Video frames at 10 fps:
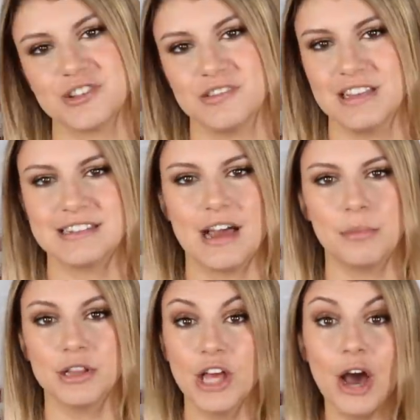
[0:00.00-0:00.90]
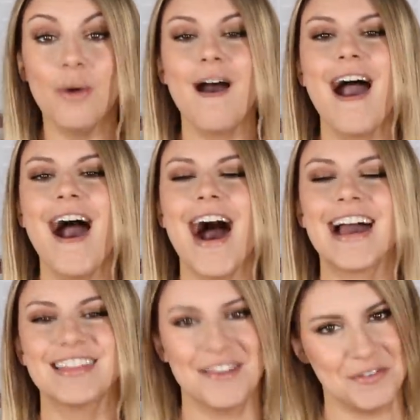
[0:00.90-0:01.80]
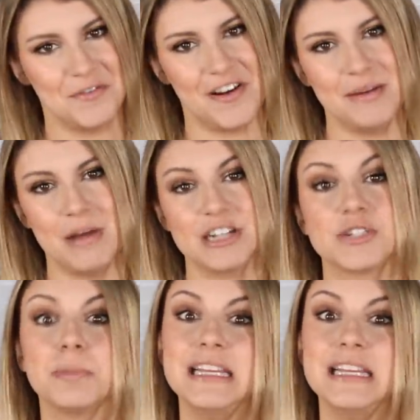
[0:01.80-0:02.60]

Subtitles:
are linked down below. I love you very much.